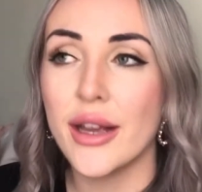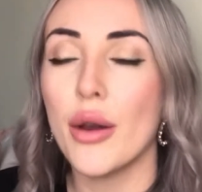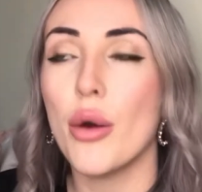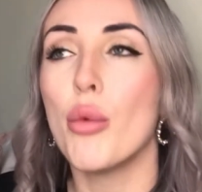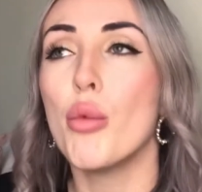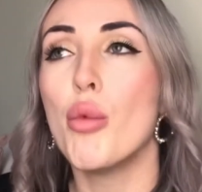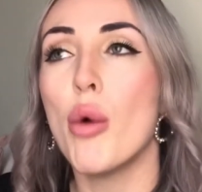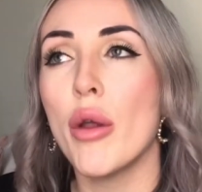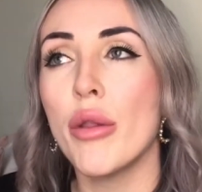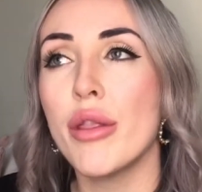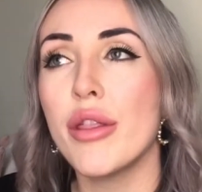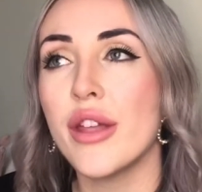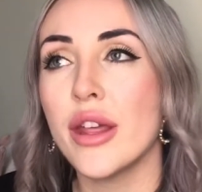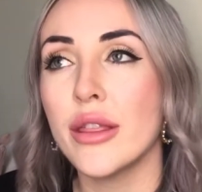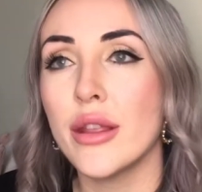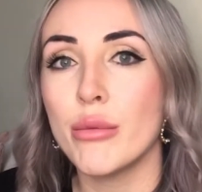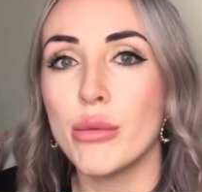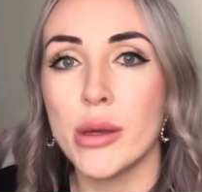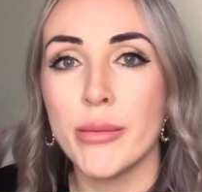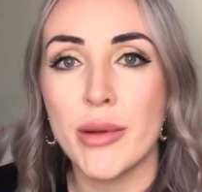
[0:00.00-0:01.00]
One thing
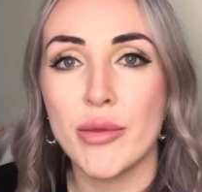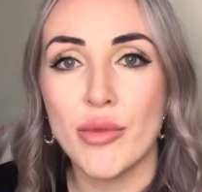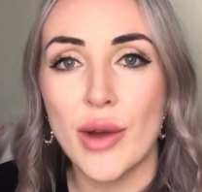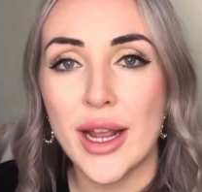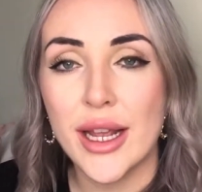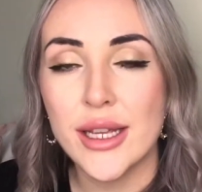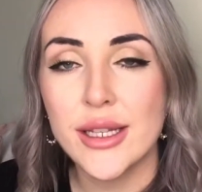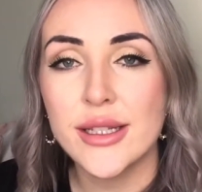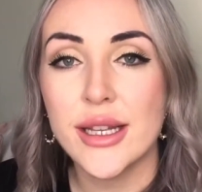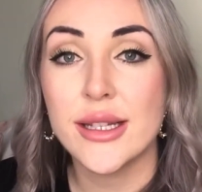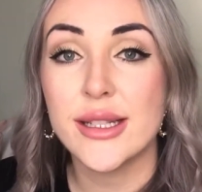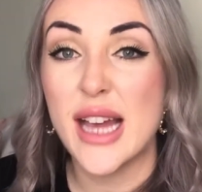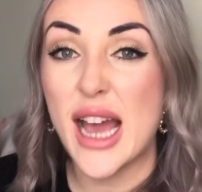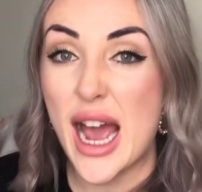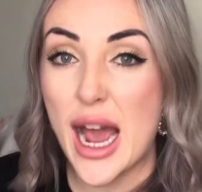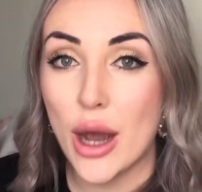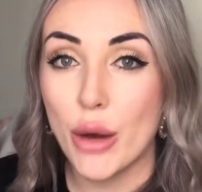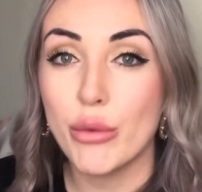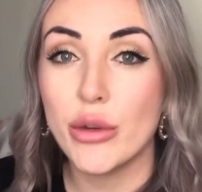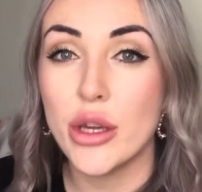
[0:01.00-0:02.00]
that will be raised is
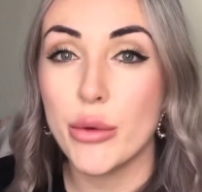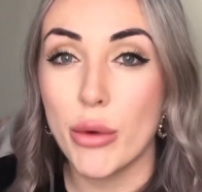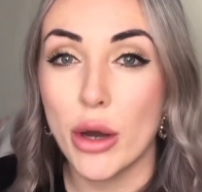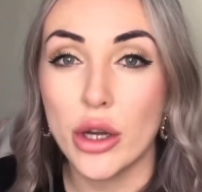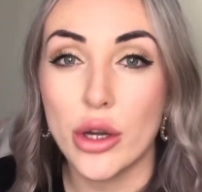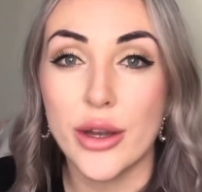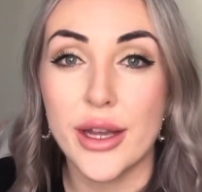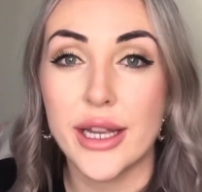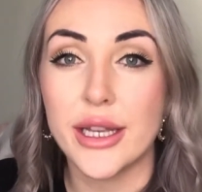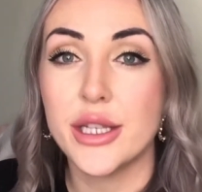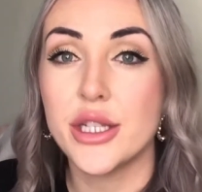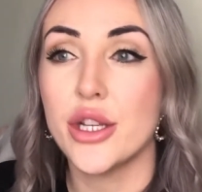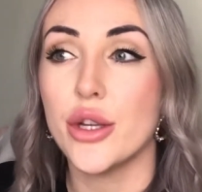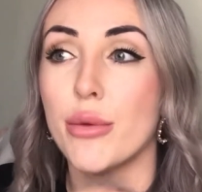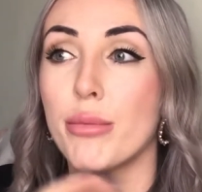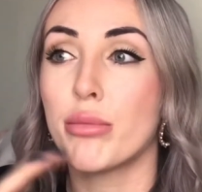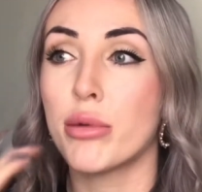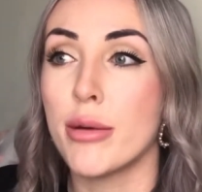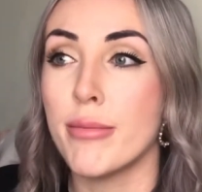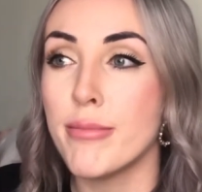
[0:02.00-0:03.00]
how you are going to
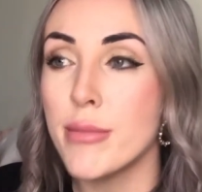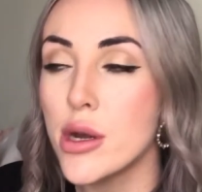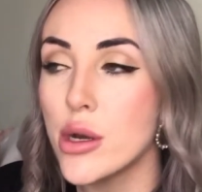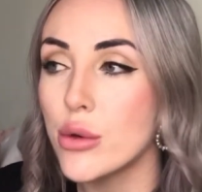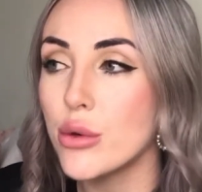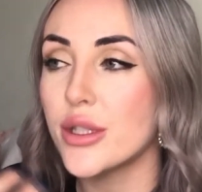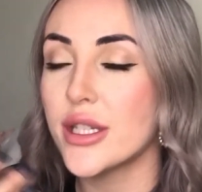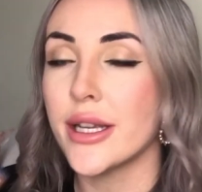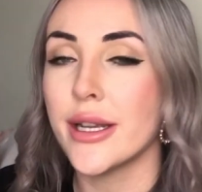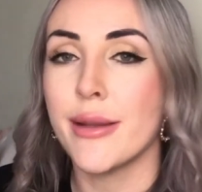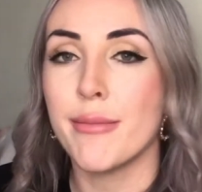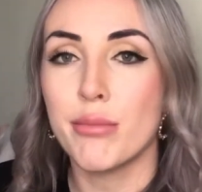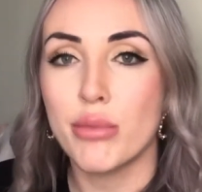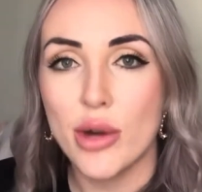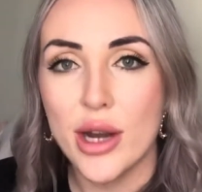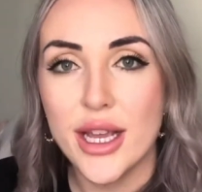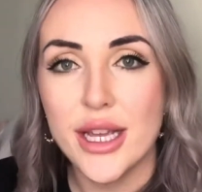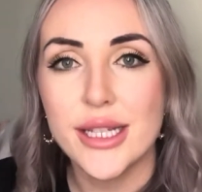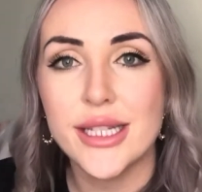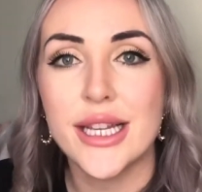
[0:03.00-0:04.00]
promote and
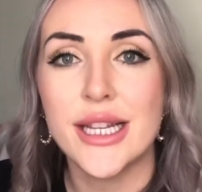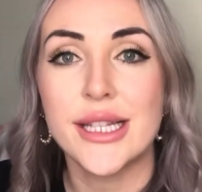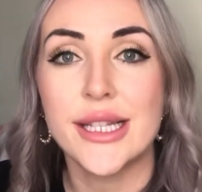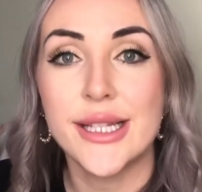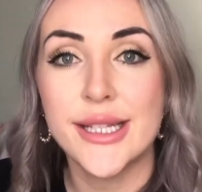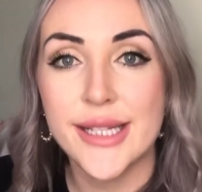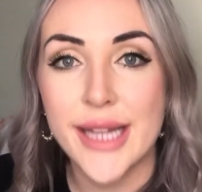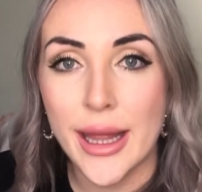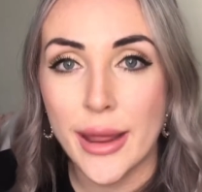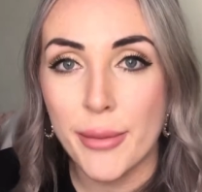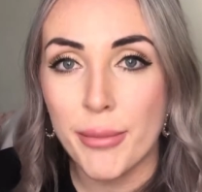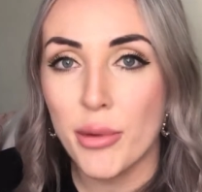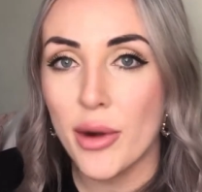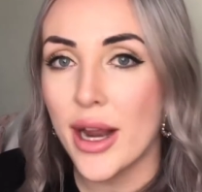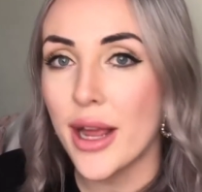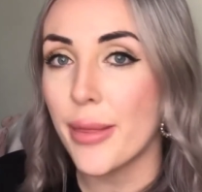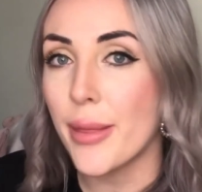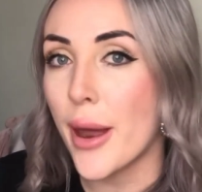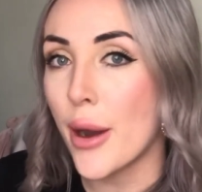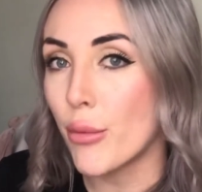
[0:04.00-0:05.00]
embrace and
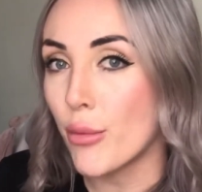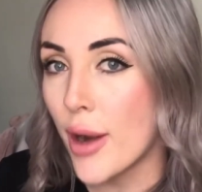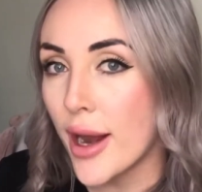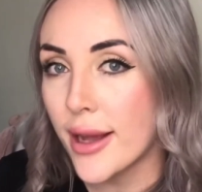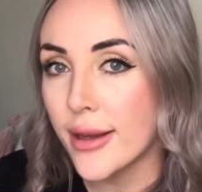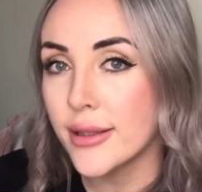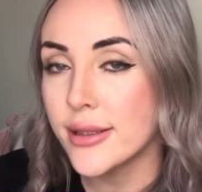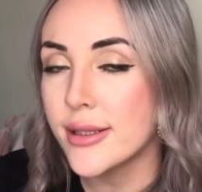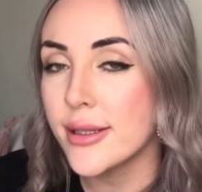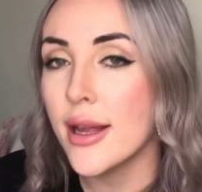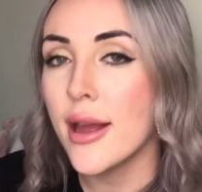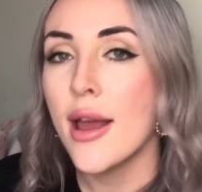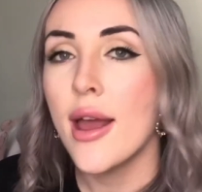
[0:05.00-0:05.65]
celebrate their race